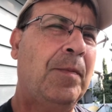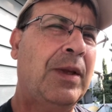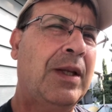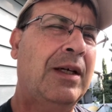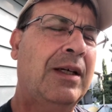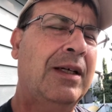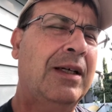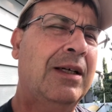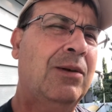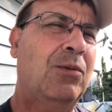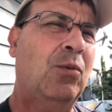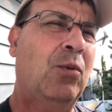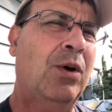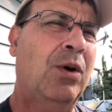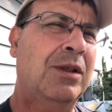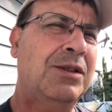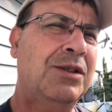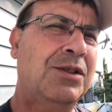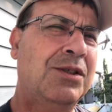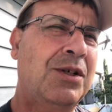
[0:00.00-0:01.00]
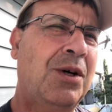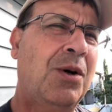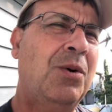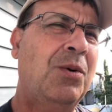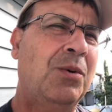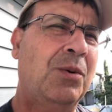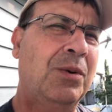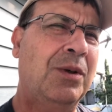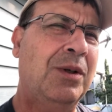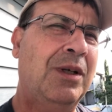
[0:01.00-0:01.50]
at one
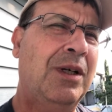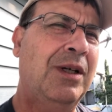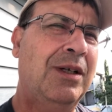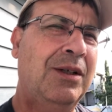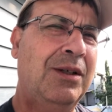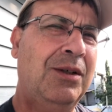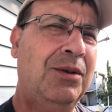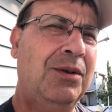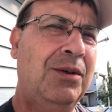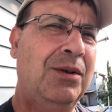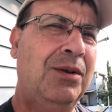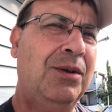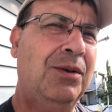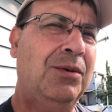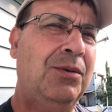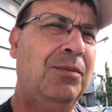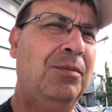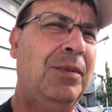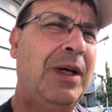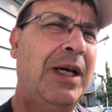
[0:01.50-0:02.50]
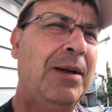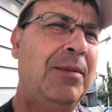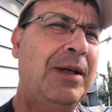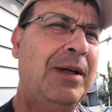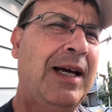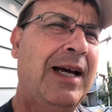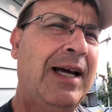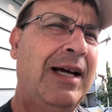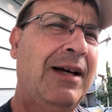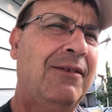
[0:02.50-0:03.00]
zone, you
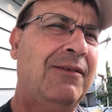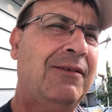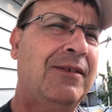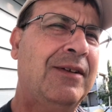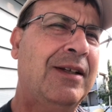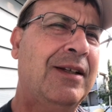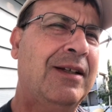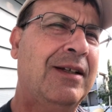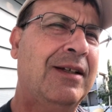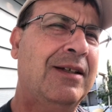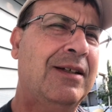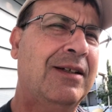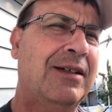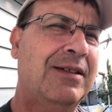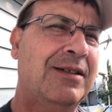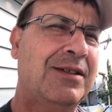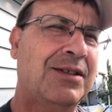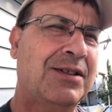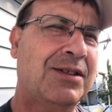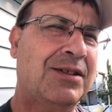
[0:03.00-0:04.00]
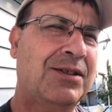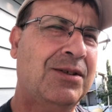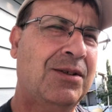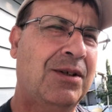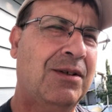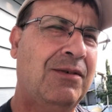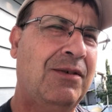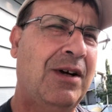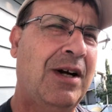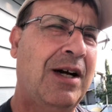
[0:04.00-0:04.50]
maybe have this
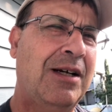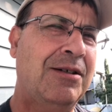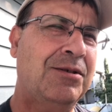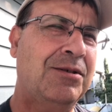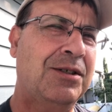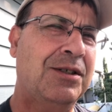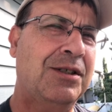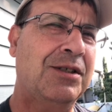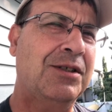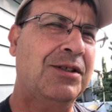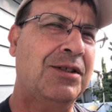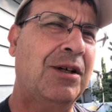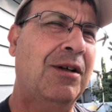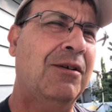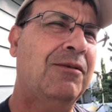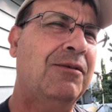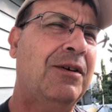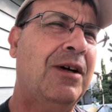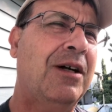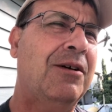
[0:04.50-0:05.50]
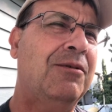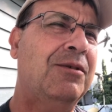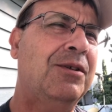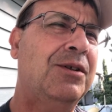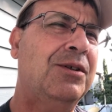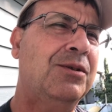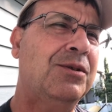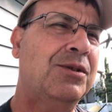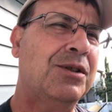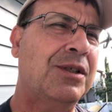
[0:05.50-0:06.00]
sort of hydrogen sulfide
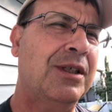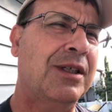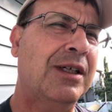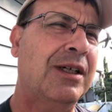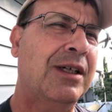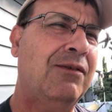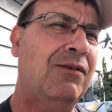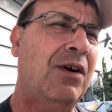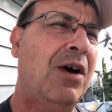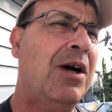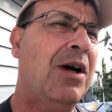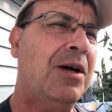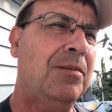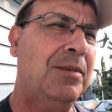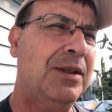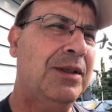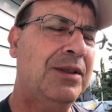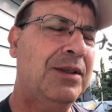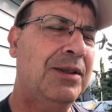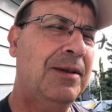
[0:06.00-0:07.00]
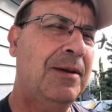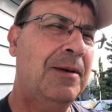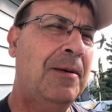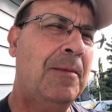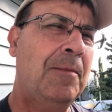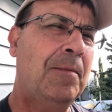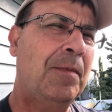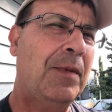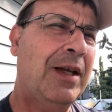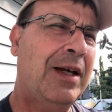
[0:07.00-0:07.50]
reducing environment.
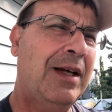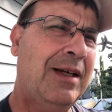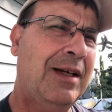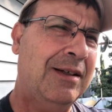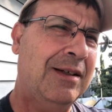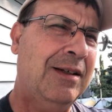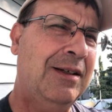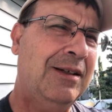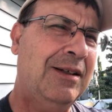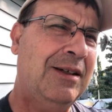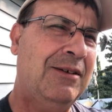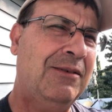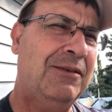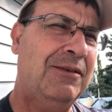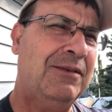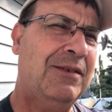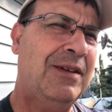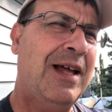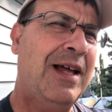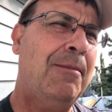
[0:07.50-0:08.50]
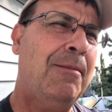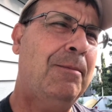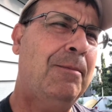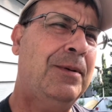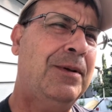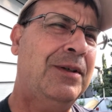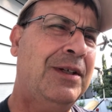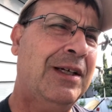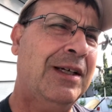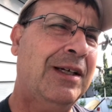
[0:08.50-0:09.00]
And if that
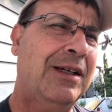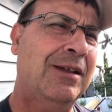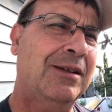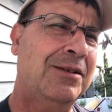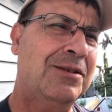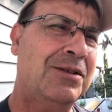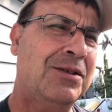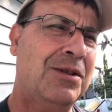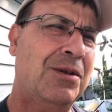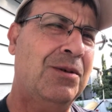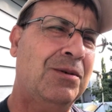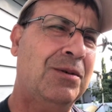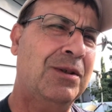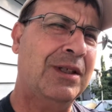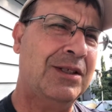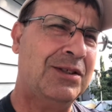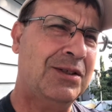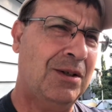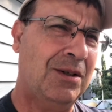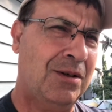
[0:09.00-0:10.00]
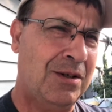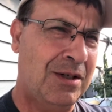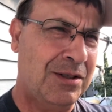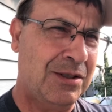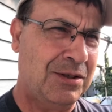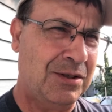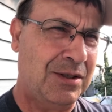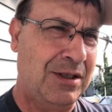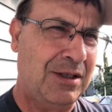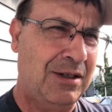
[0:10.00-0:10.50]
particular zone gets large
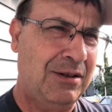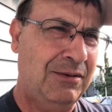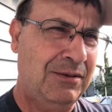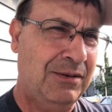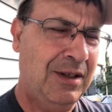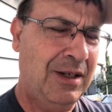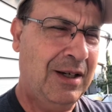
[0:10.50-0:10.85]
enough,